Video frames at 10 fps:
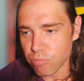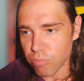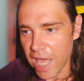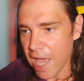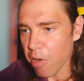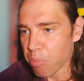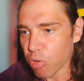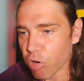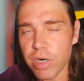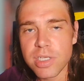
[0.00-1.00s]
How
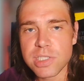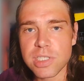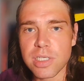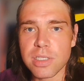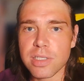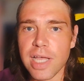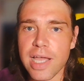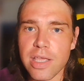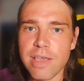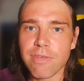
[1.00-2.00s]
important is it
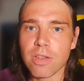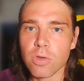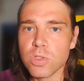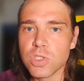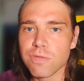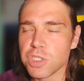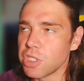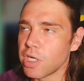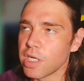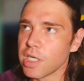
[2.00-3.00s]
that you even lose your
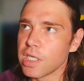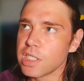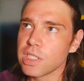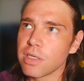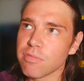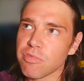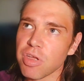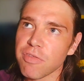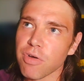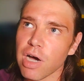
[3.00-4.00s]
virginity? Isn't
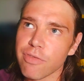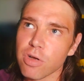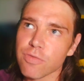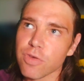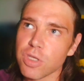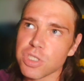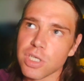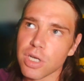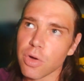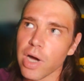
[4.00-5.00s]
35-year-old
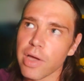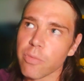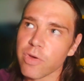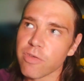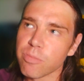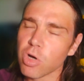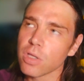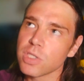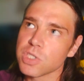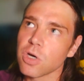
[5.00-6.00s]
virgin, in a way, we've
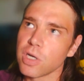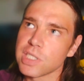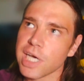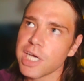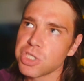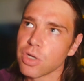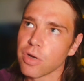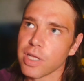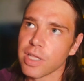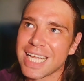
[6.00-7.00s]
got this connotation
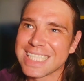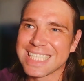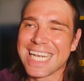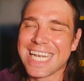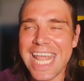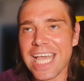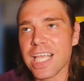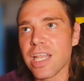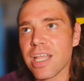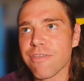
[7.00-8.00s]
on it that it's a
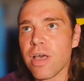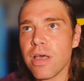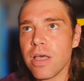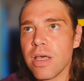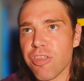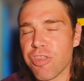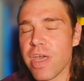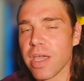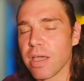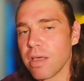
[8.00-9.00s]
negative
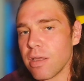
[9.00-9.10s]
thing.